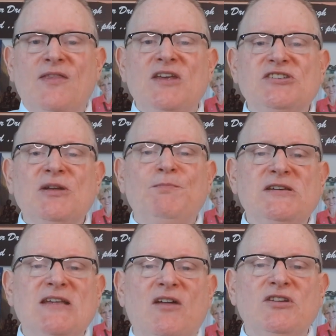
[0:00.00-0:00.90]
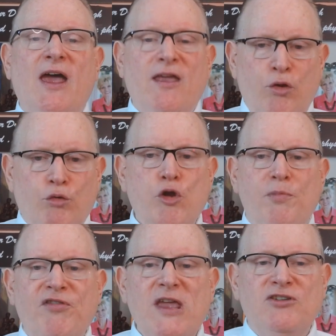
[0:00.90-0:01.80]
This simply sounds like
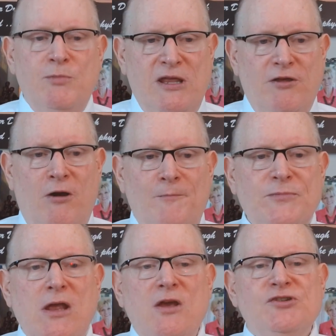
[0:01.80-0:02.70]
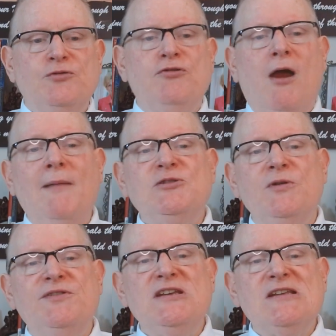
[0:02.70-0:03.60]
groupthink to me, though. So, tribes
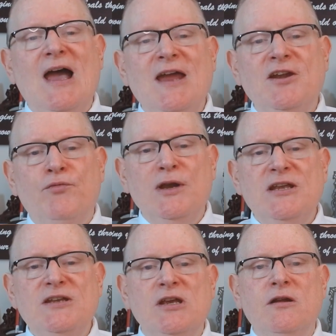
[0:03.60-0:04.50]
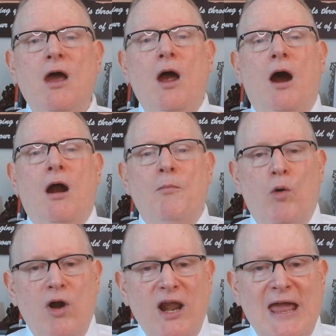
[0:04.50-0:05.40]
with this kind of religion are
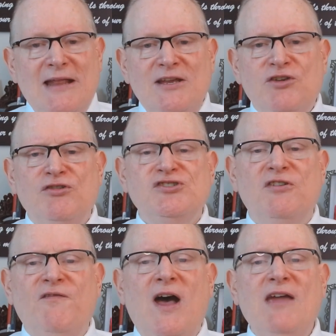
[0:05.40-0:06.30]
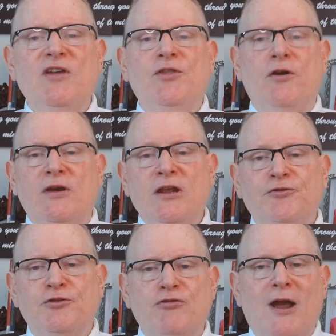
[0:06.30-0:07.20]
more likely to survive in their
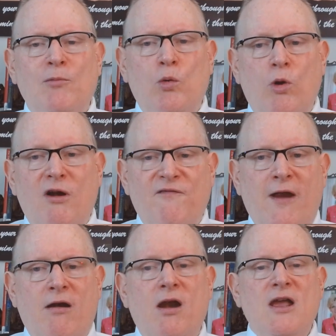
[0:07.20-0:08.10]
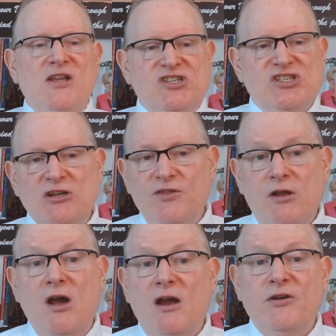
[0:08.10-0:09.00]
intertribal warfare, steal the
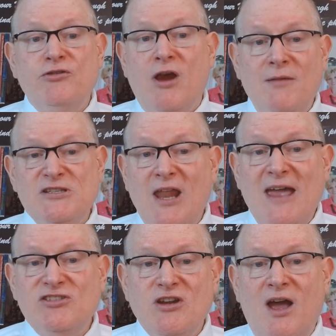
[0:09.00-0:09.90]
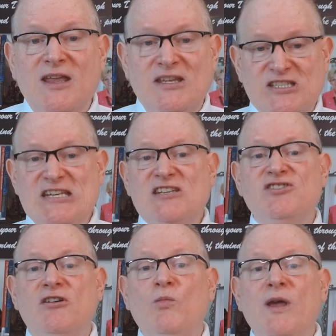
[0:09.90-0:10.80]
conquered tribe's livestock, and seize
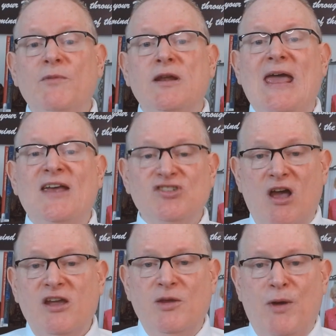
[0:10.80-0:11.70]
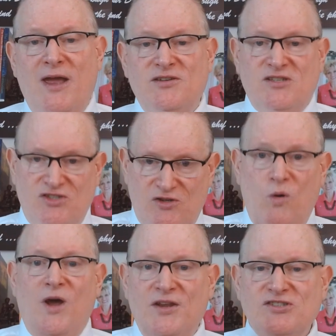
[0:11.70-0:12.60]
their women as concubines, and
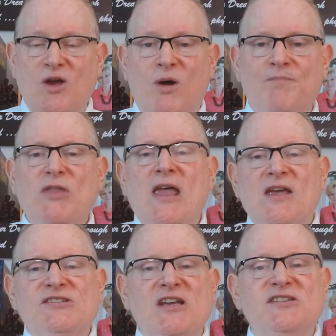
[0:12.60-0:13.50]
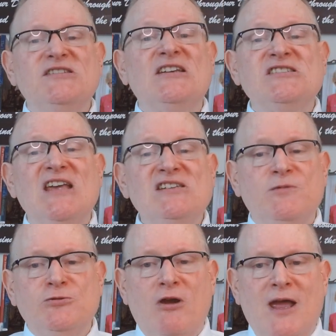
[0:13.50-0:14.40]
so on and so on. Such
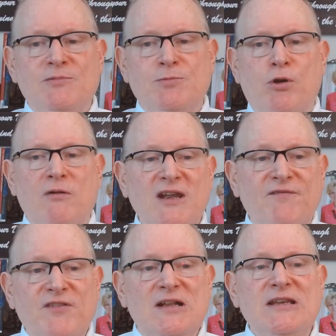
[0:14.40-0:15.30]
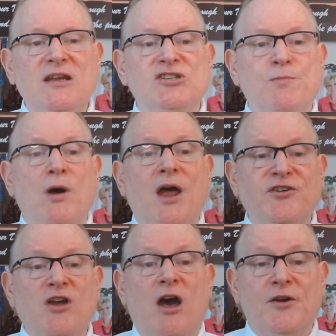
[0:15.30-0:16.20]
successful tribes prolifically
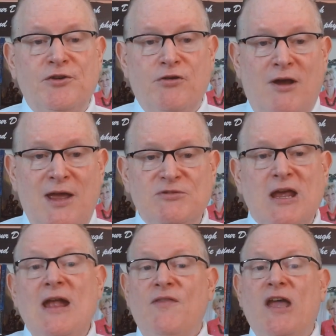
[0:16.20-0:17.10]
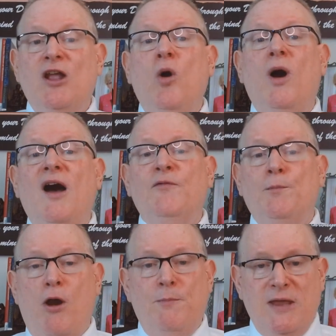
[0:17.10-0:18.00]
spawn daughter tribes that go off
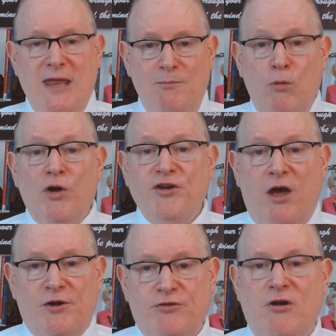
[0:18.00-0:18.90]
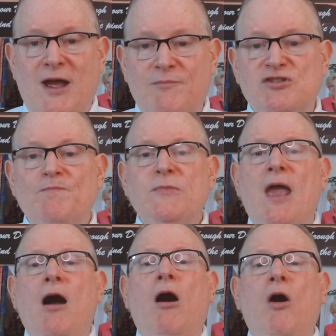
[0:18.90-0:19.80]
and propagate more daughter tribes
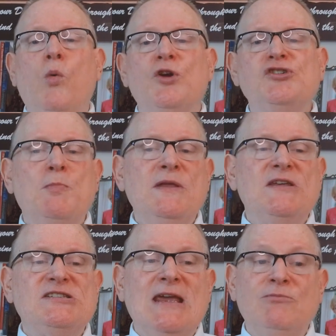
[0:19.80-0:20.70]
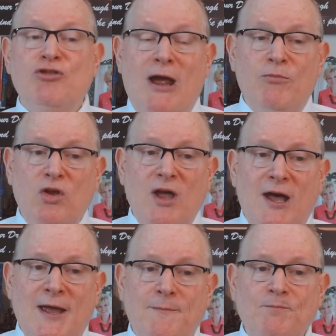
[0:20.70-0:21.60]
all worshiping the same tribal
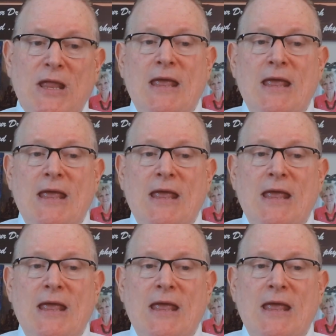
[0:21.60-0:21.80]
god.